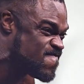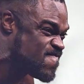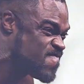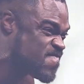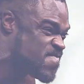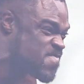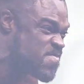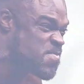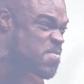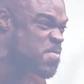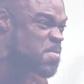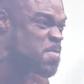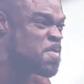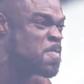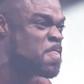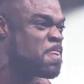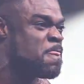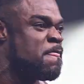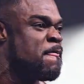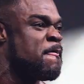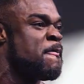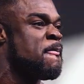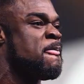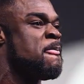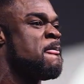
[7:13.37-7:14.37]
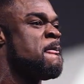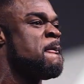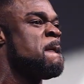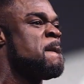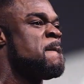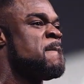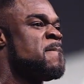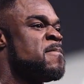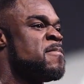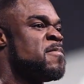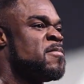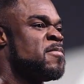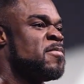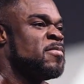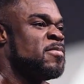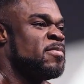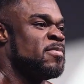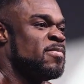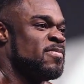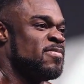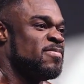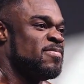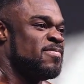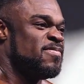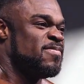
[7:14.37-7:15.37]
it goes, but it works really well
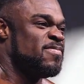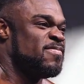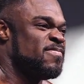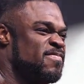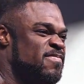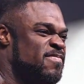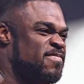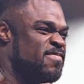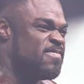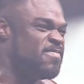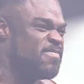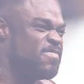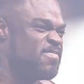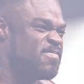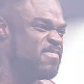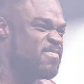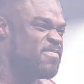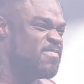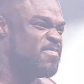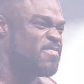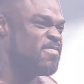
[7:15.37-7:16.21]
for video as well.